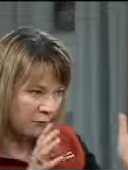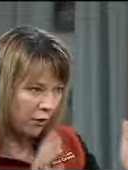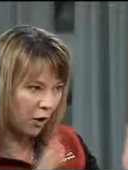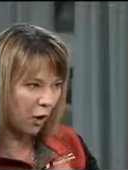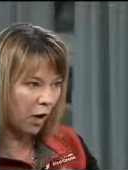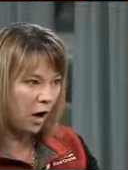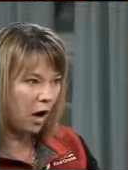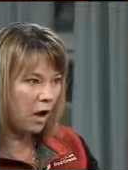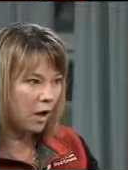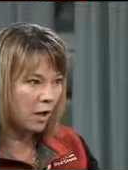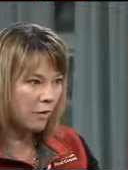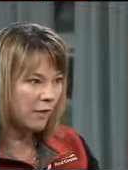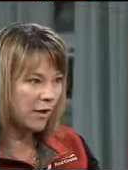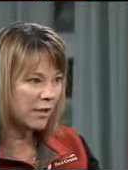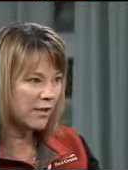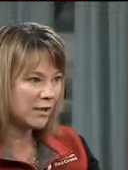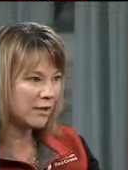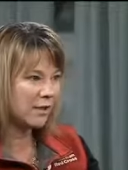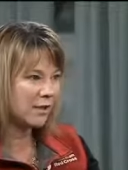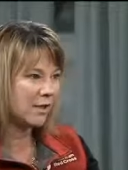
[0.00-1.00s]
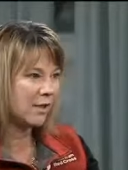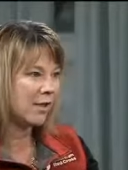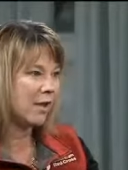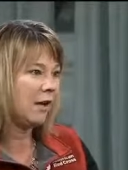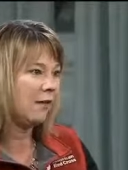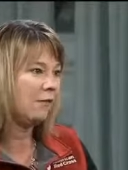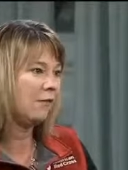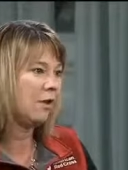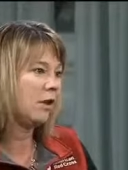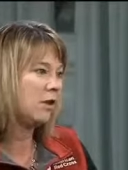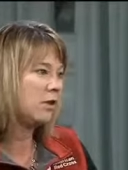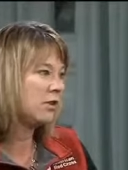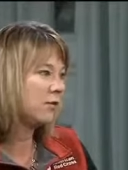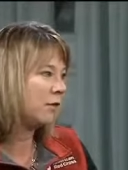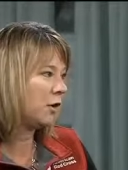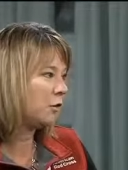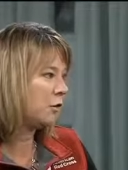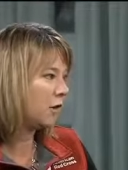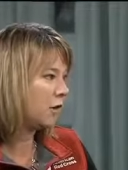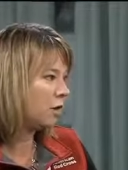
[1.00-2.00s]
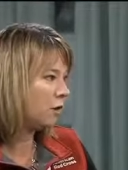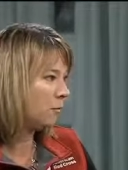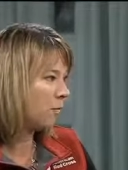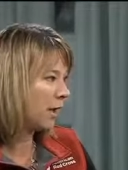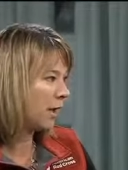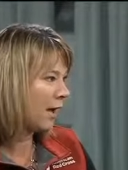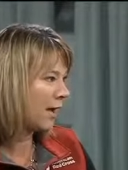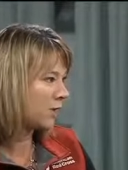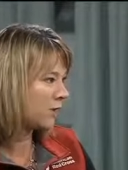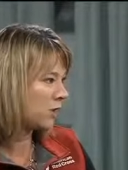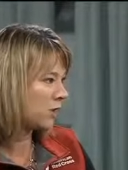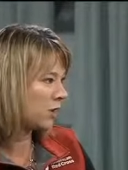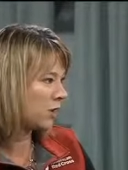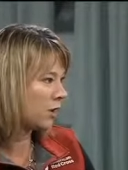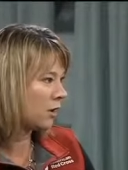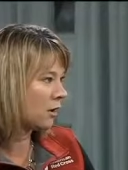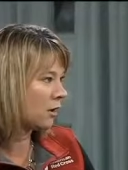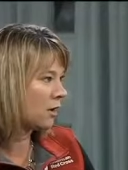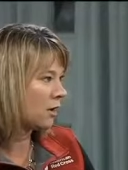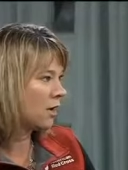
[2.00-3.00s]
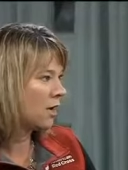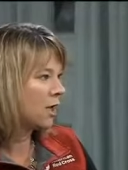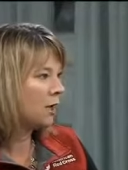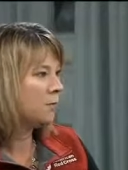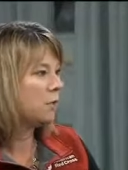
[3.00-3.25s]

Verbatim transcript: for all of us to see that footage of Oklahoma last year. Right.